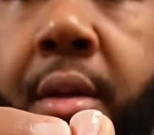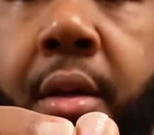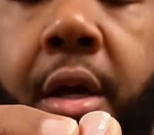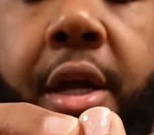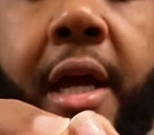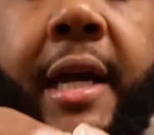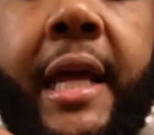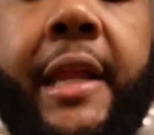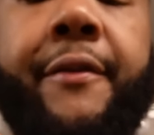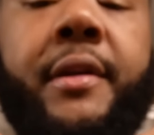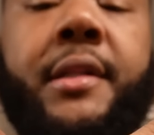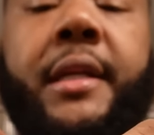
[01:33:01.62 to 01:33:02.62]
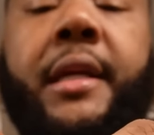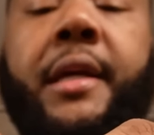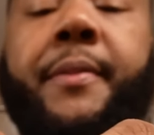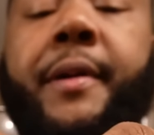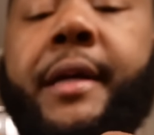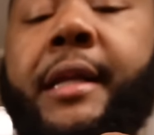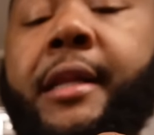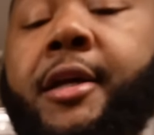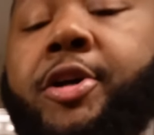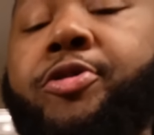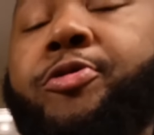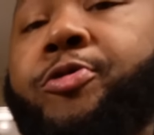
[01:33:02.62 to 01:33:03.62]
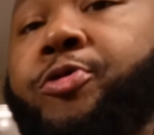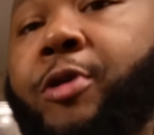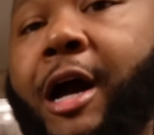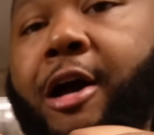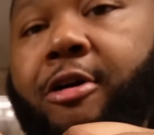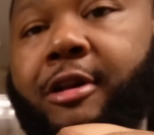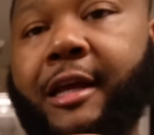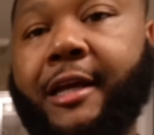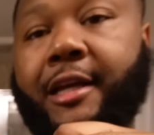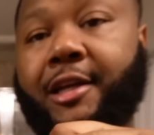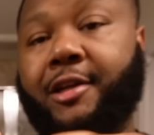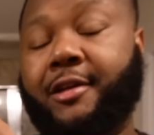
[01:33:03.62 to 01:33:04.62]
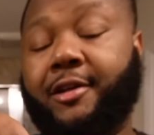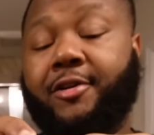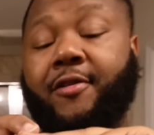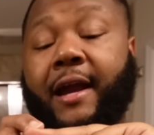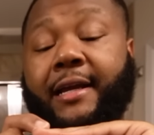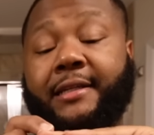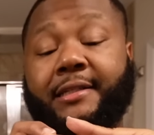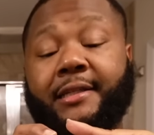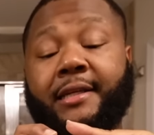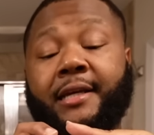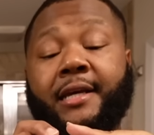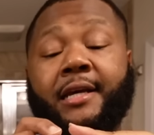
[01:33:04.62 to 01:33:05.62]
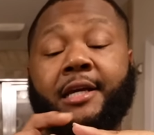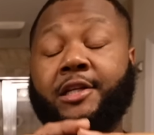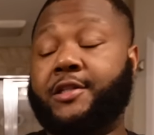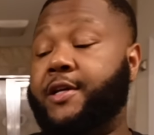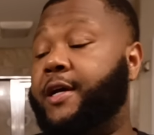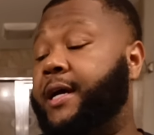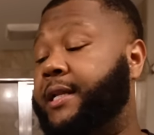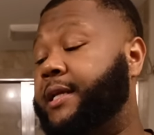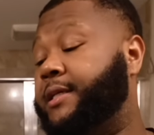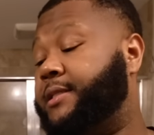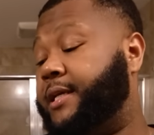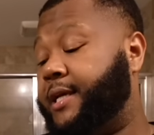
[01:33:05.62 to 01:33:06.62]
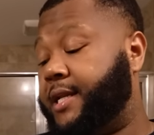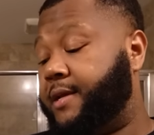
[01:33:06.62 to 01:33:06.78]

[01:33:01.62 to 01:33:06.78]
oh, y'all can't even see it, but grew out like crazy. So I need to hit